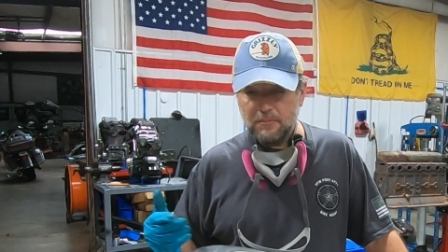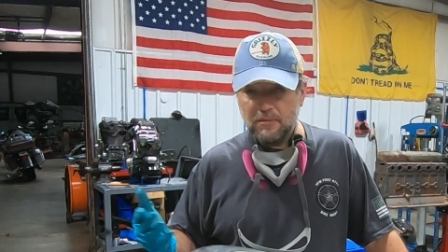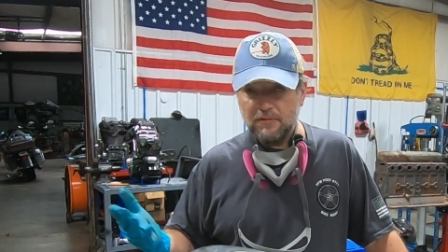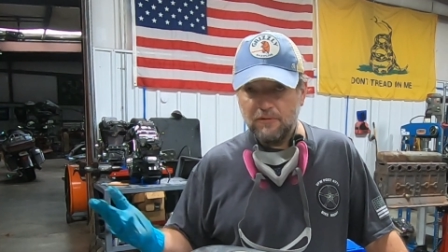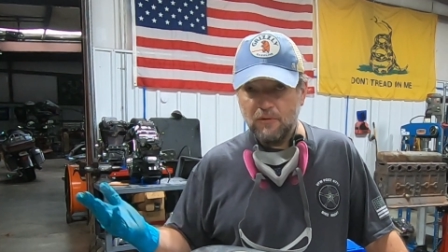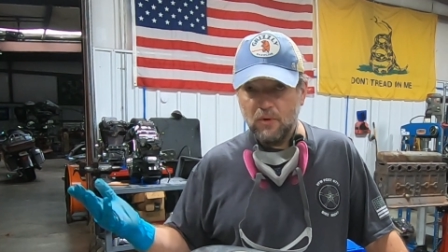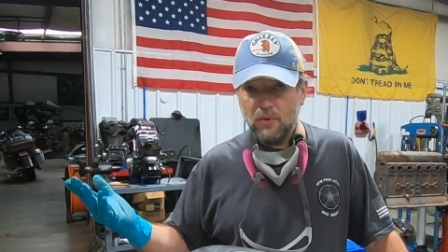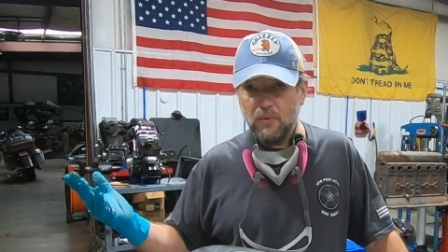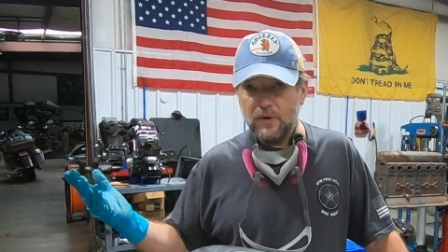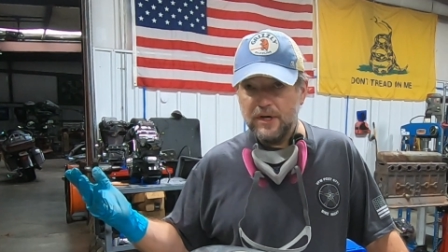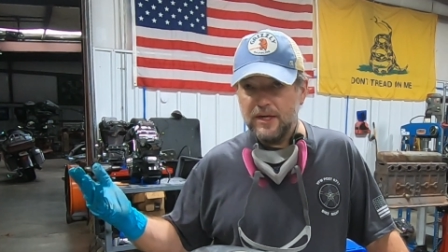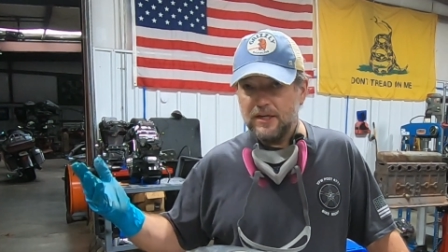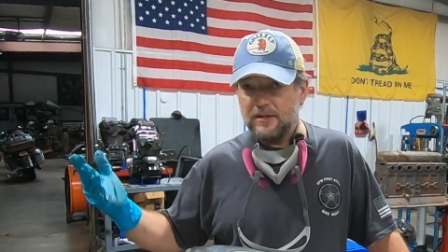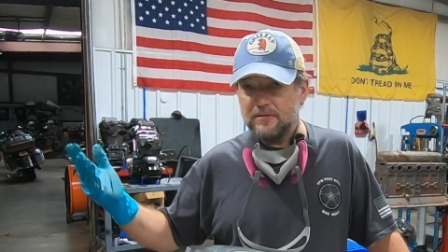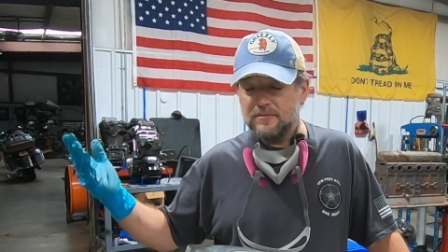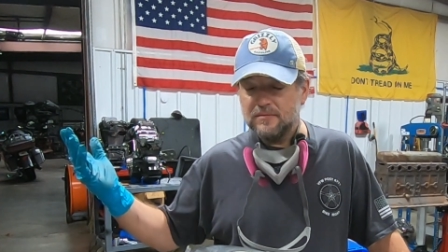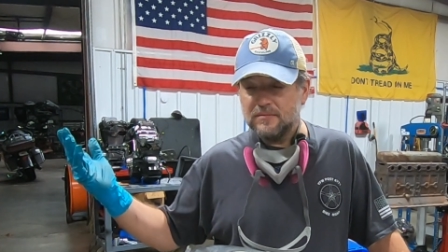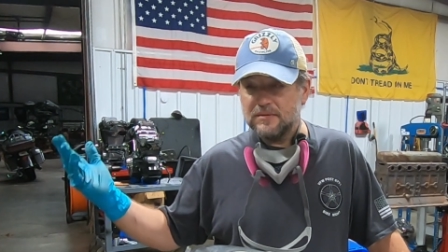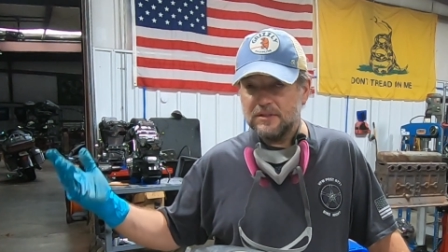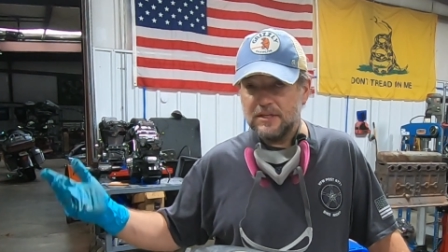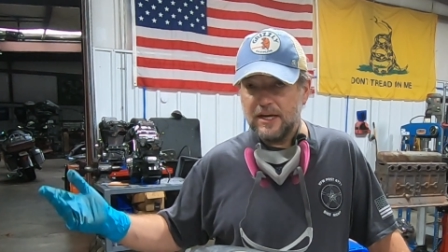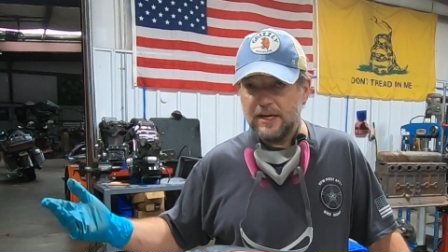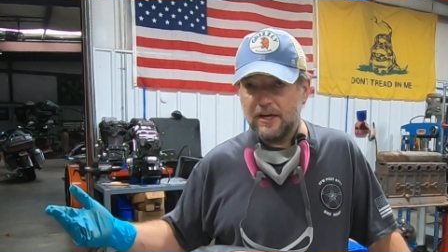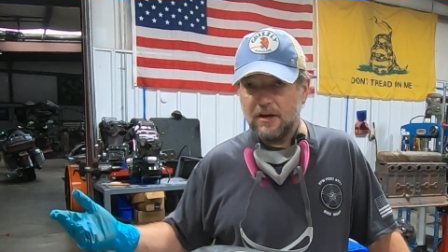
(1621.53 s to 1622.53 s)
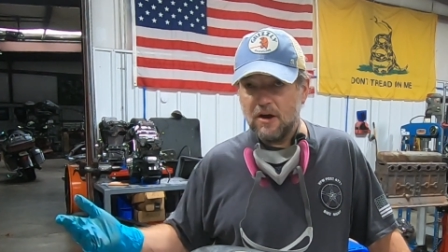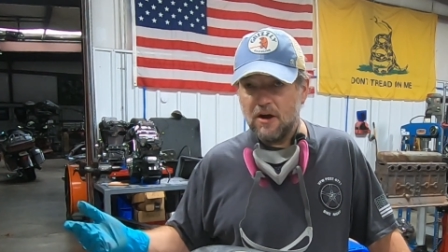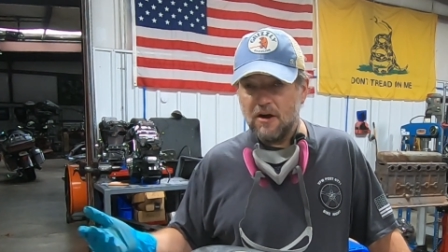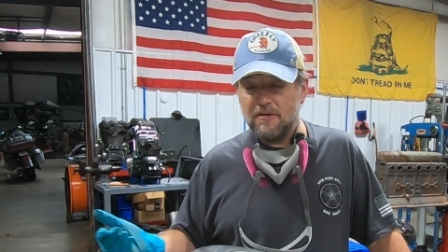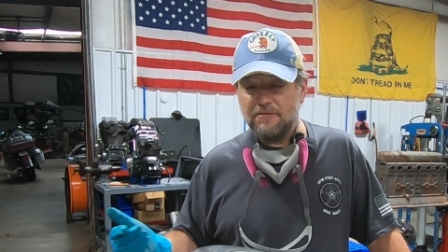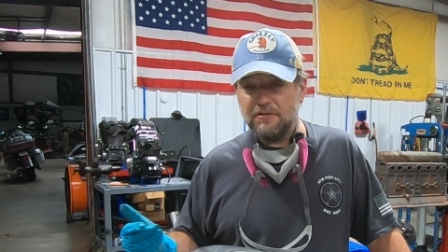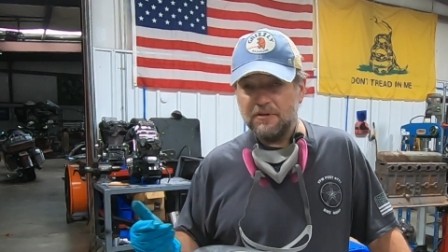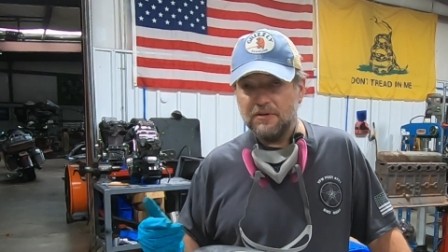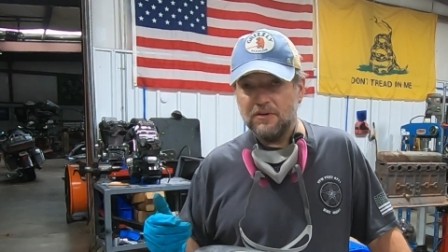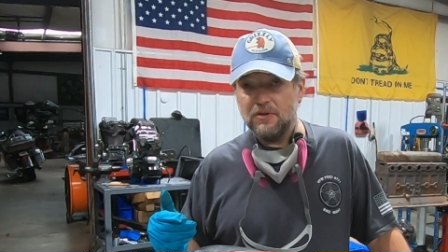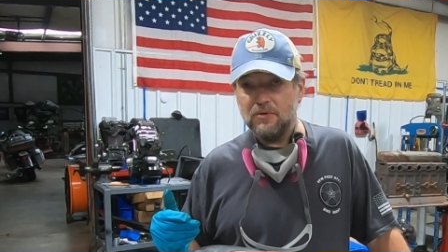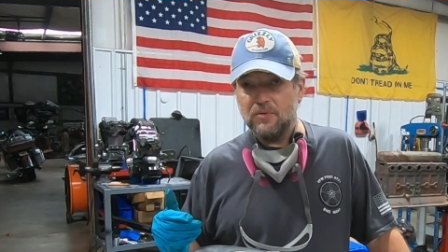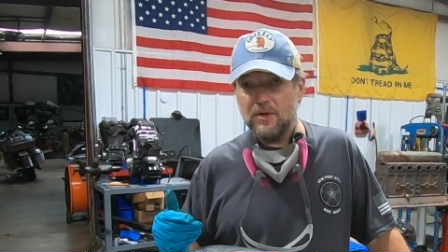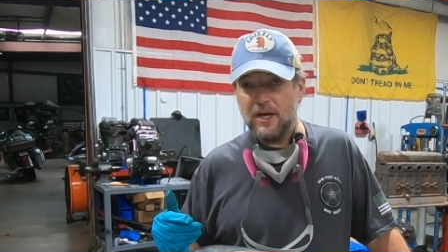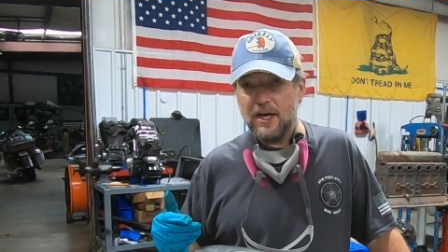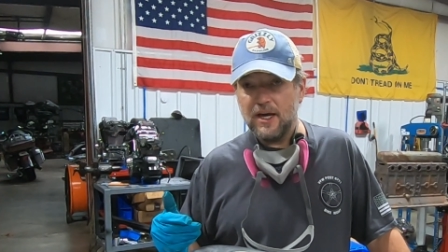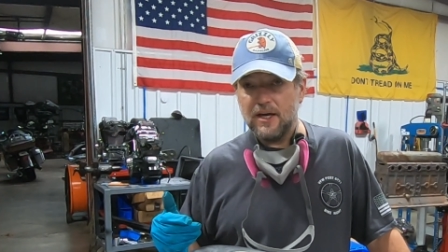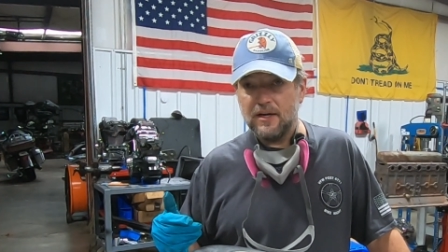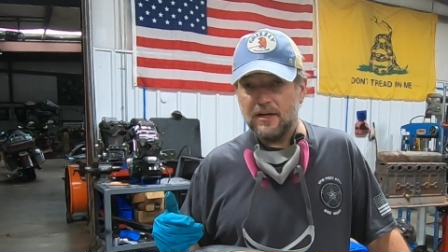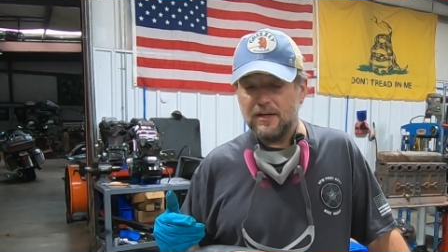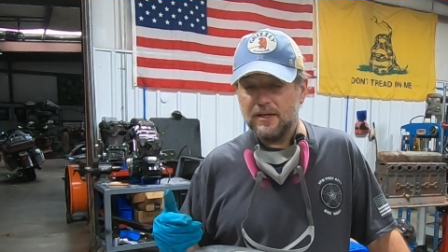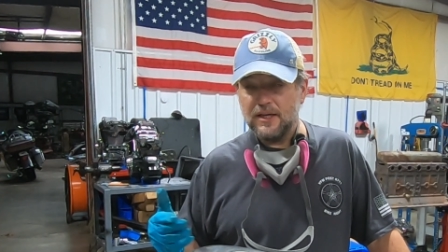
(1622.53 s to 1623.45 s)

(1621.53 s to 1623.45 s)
before we take off and do that.